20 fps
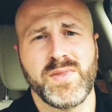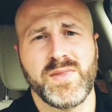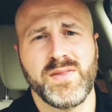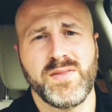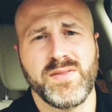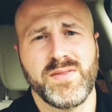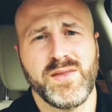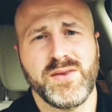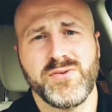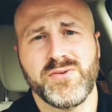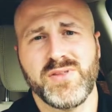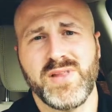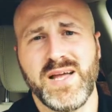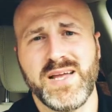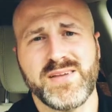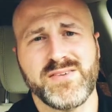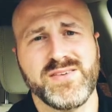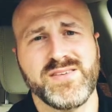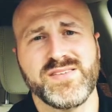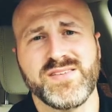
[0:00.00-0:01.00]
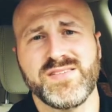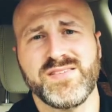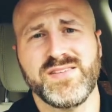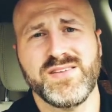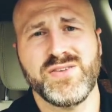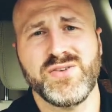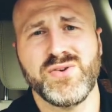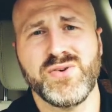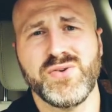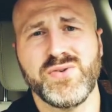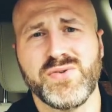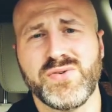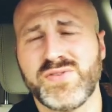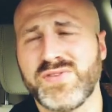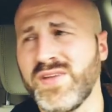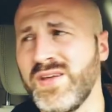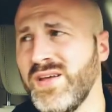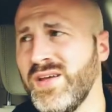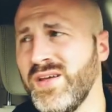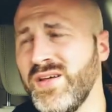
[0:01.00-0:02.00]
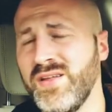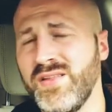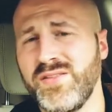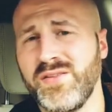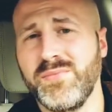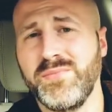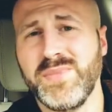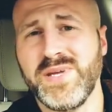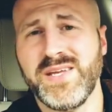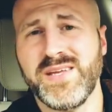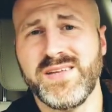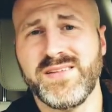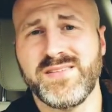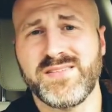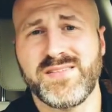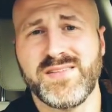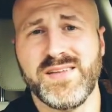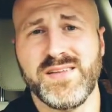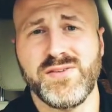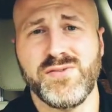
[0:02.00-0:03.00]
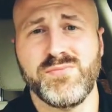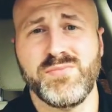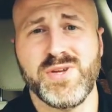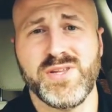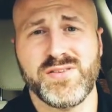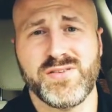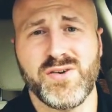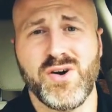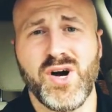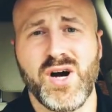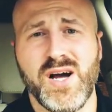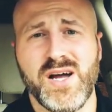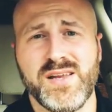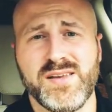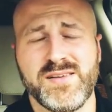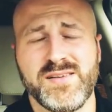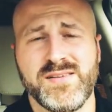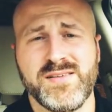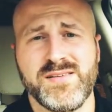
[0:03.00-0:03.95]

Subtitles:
then you're likely just to use the means that you've been taught